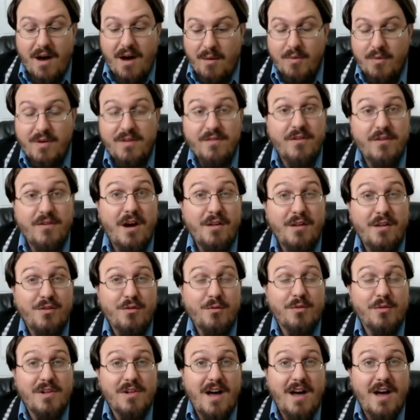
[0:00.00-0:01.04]
We've gone
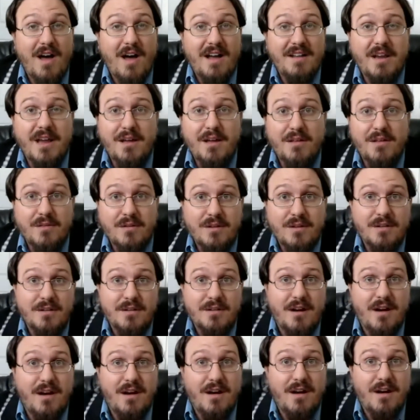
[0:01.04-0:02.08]
through a lot together.
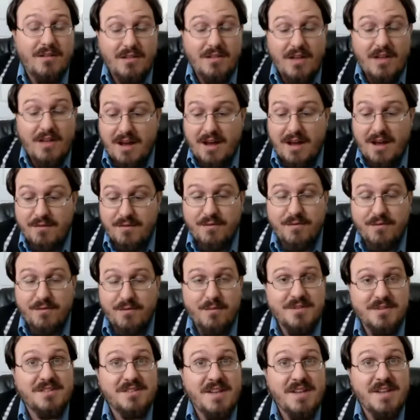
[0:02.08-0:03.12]
A lot of
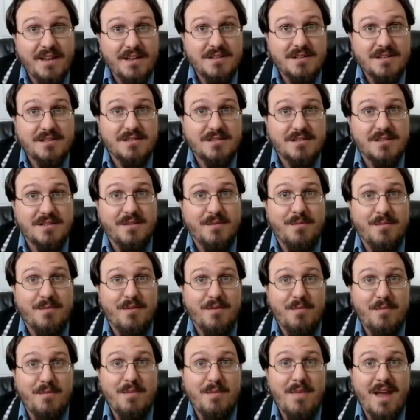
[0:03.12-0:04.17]
mistakes
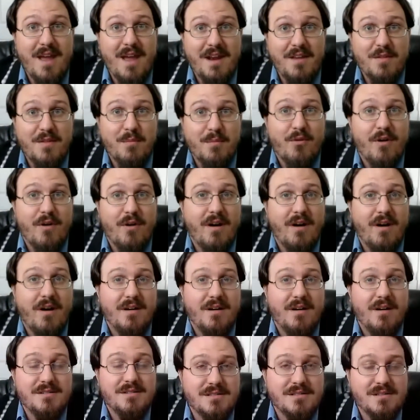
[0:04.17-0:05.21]
have been made in the
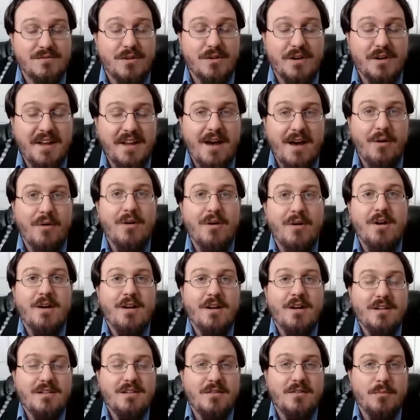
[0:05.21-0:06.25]
process of learning how
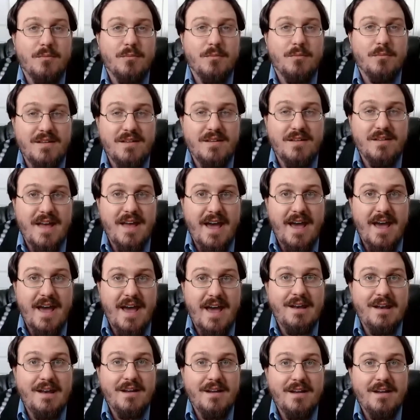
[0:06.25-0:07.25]
to be the dad.